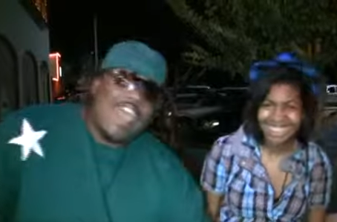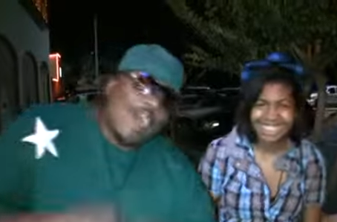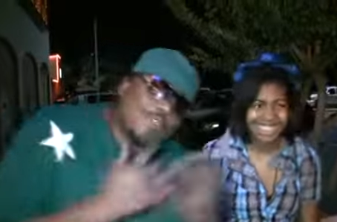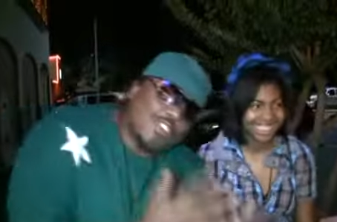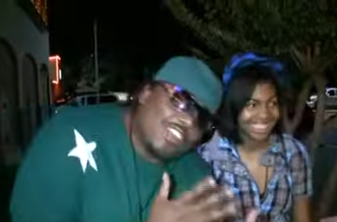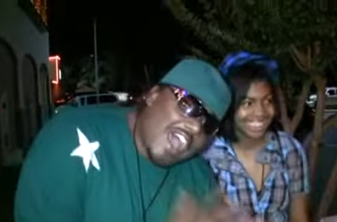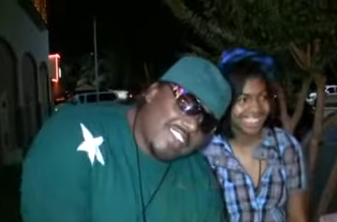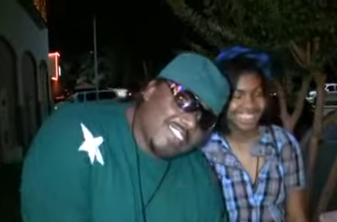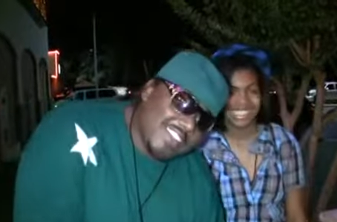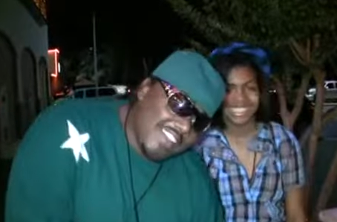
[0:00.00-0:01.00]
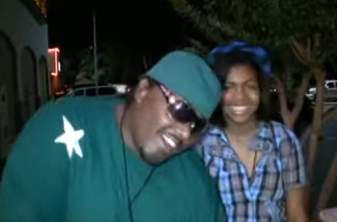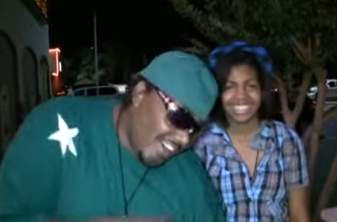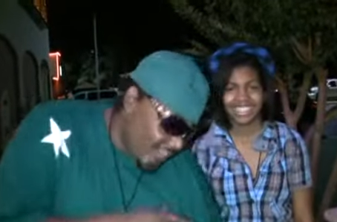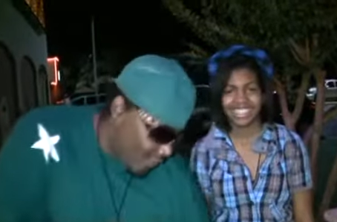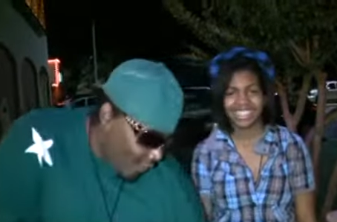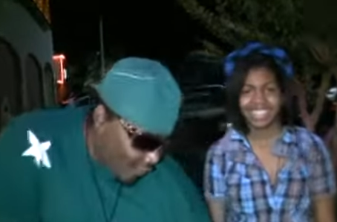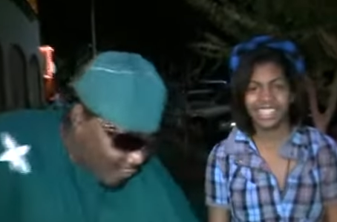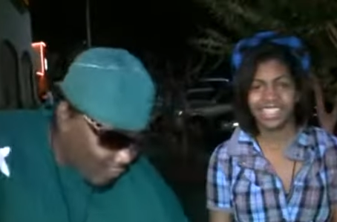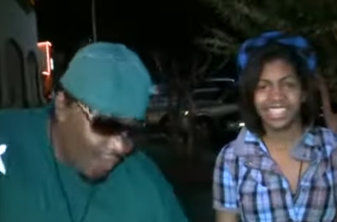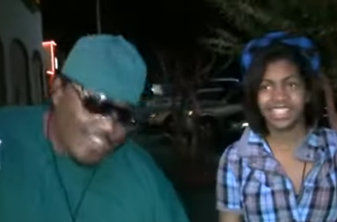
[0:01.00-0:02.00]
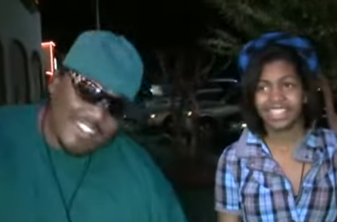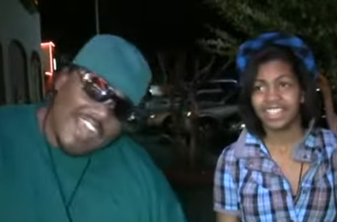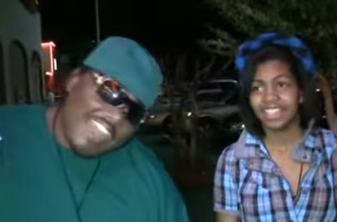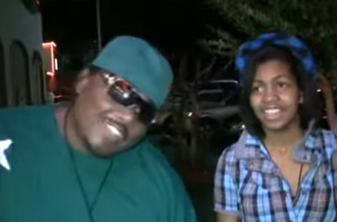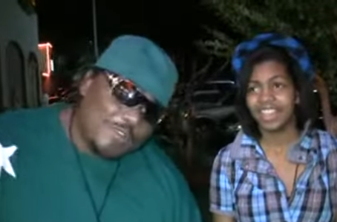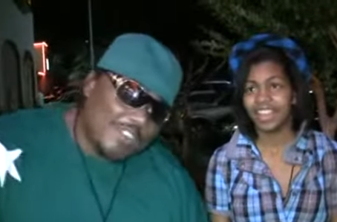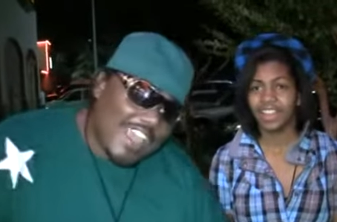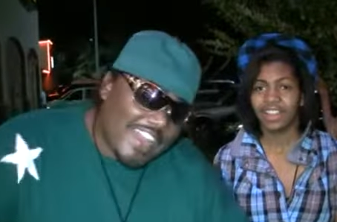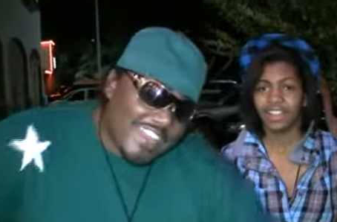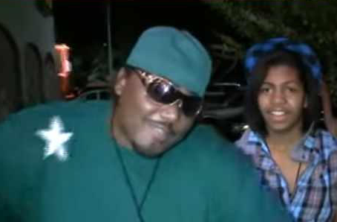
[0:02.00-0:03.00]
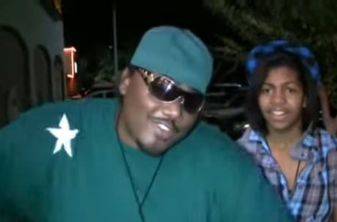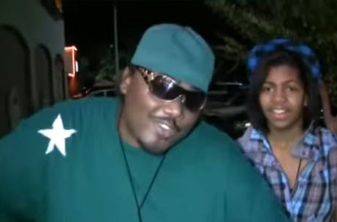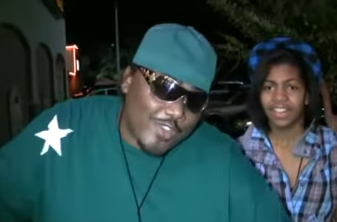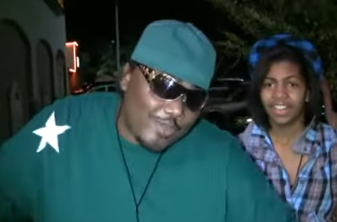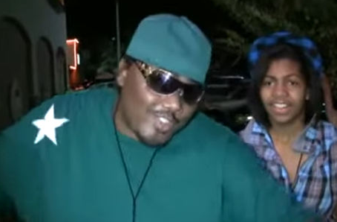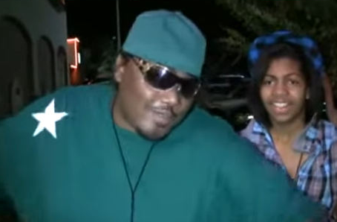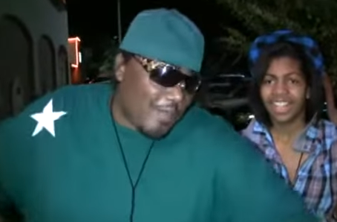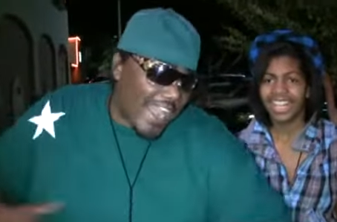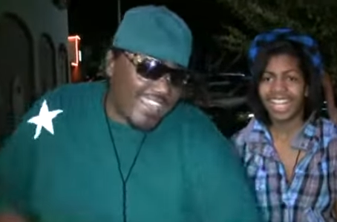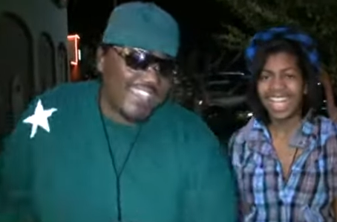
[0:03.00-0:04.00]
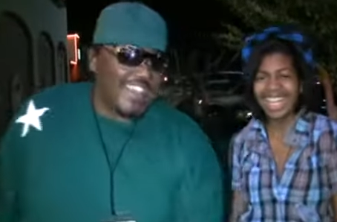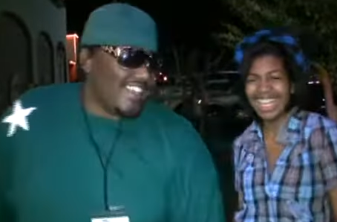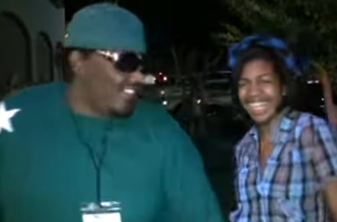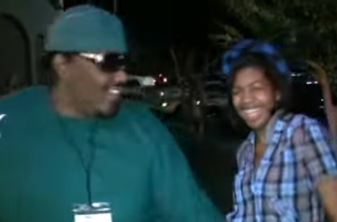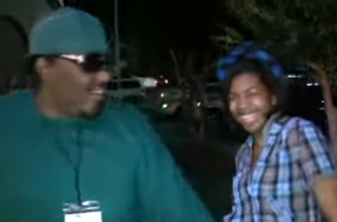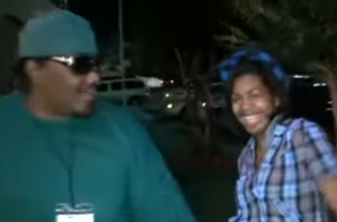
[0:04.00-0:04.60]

Speaker 1: I'm sure y'all seen her, you know, on the floor tonight. She was kind of giving a tribute to Mike. You know what I'm